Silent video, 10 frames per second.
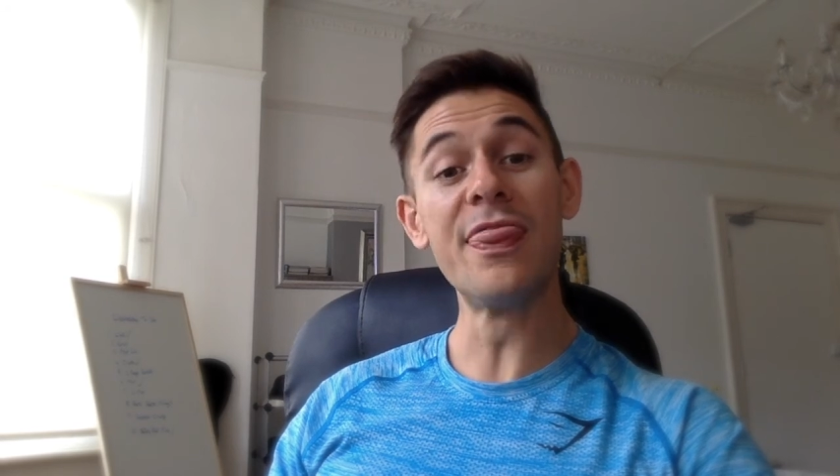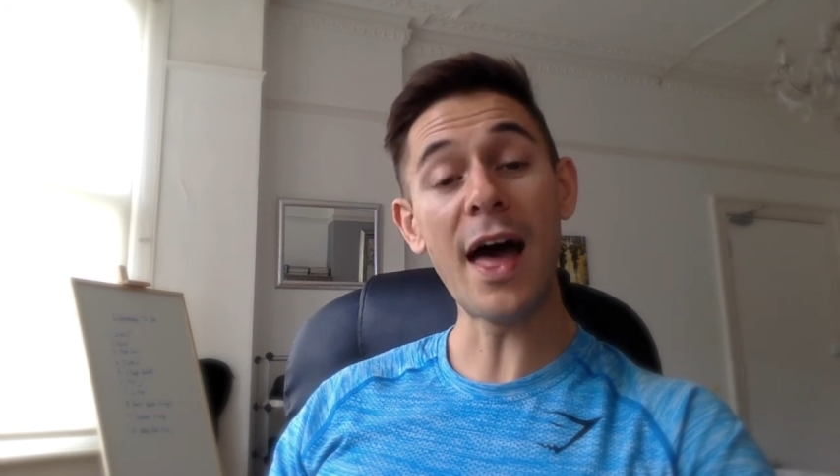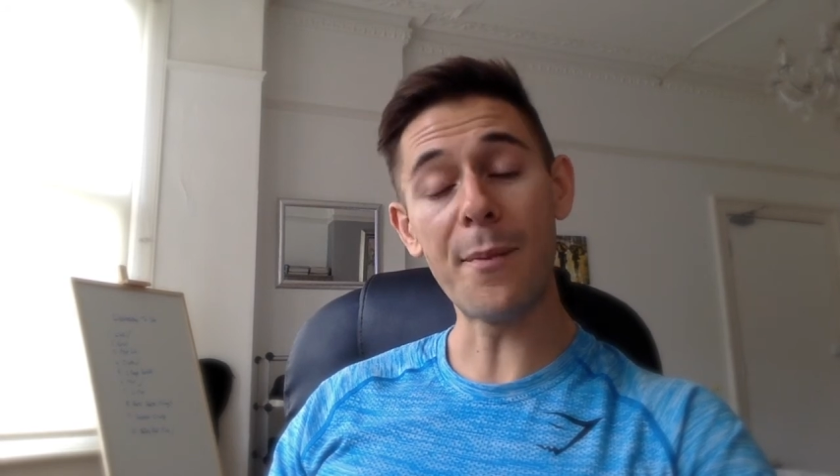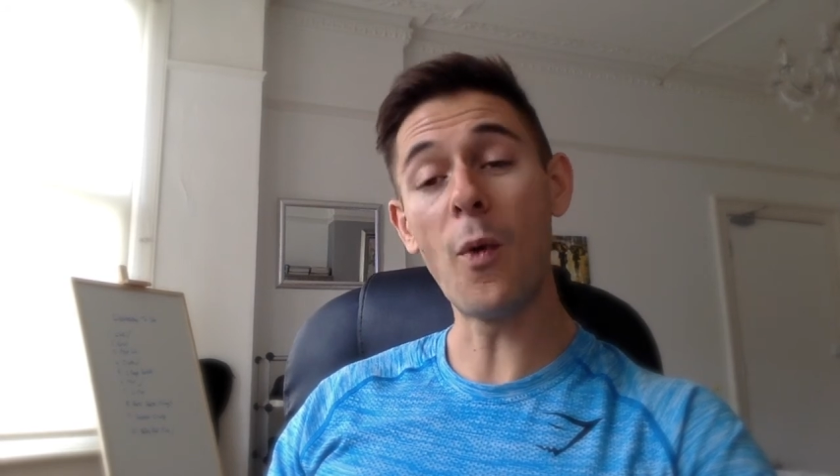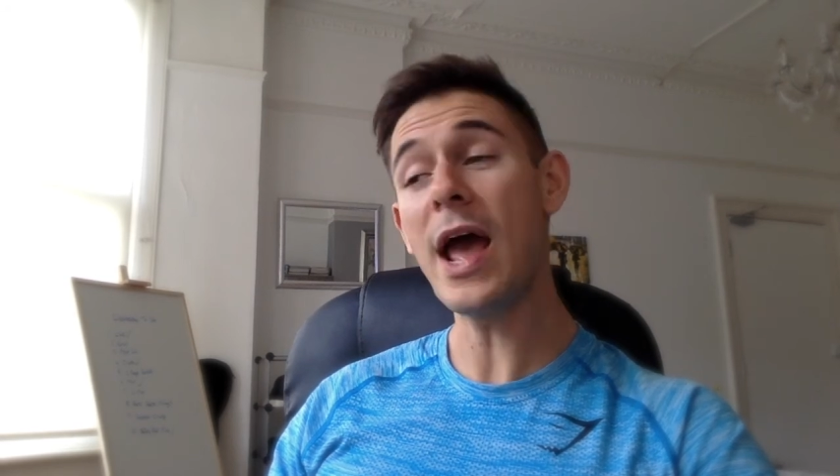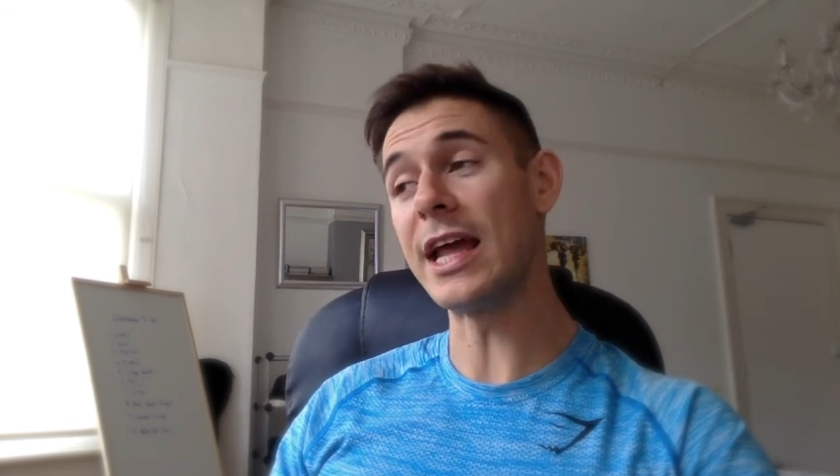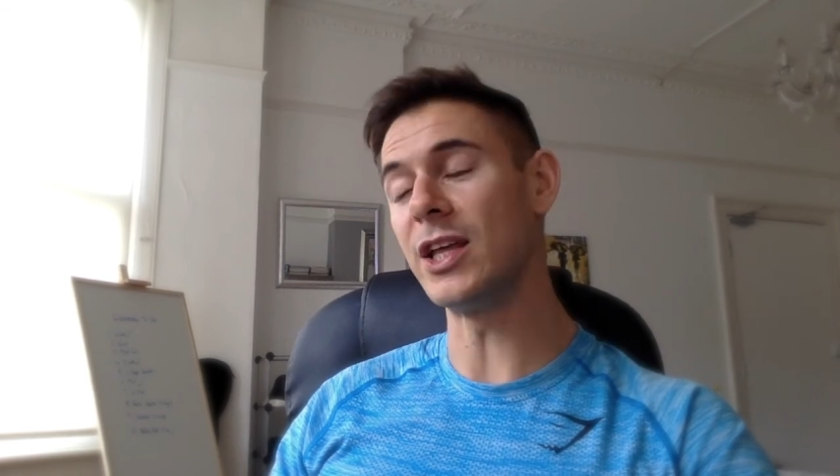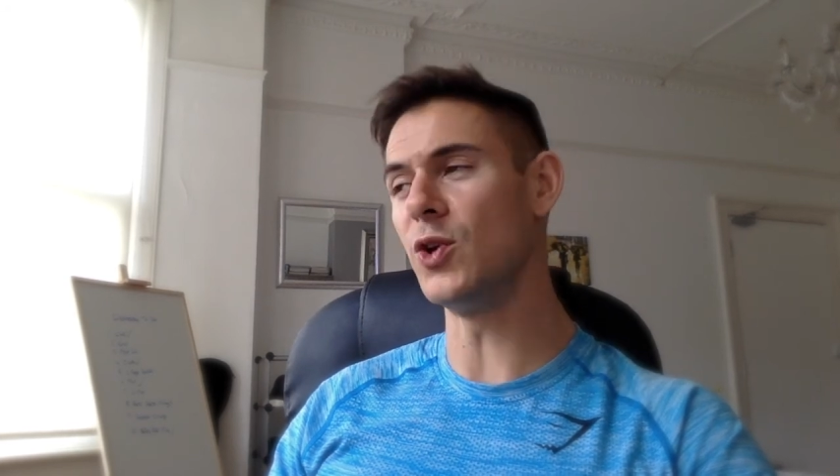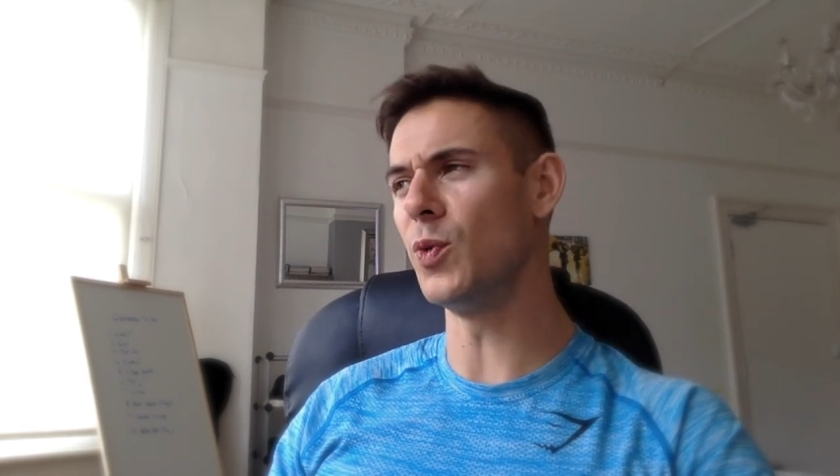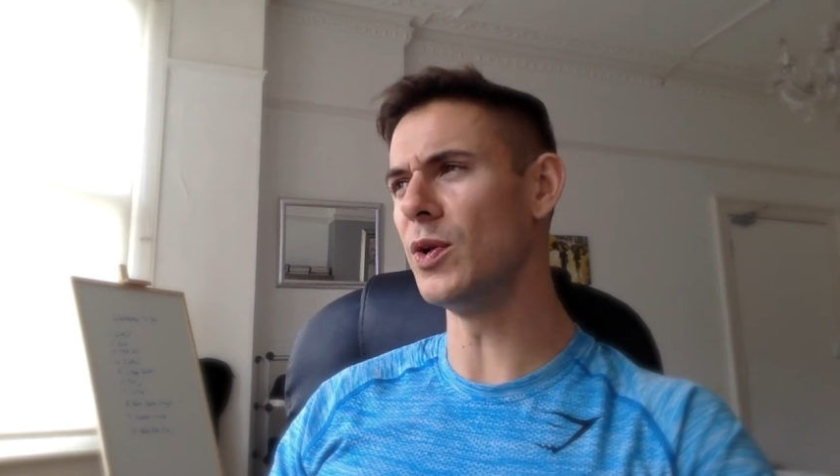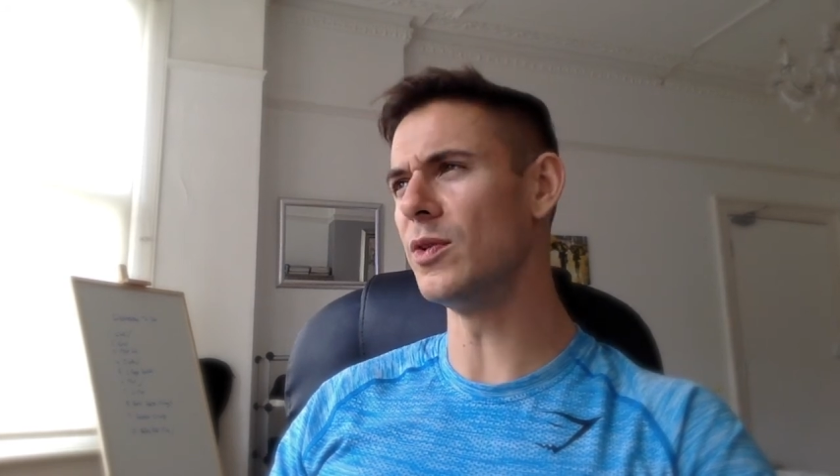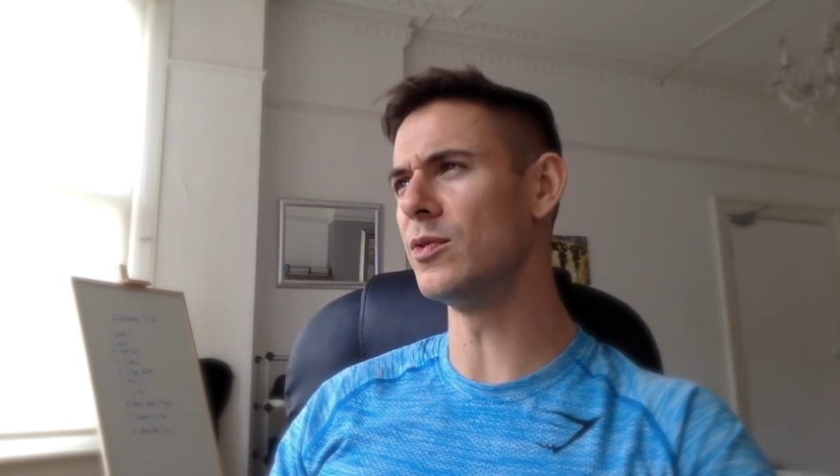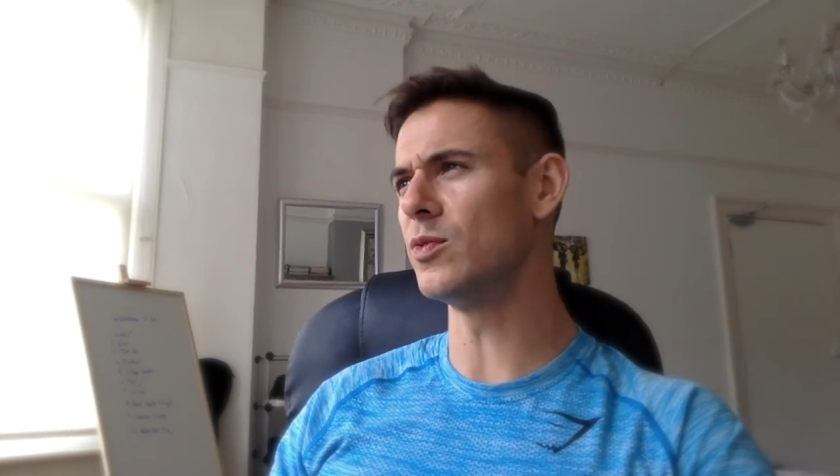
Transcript: And that way you will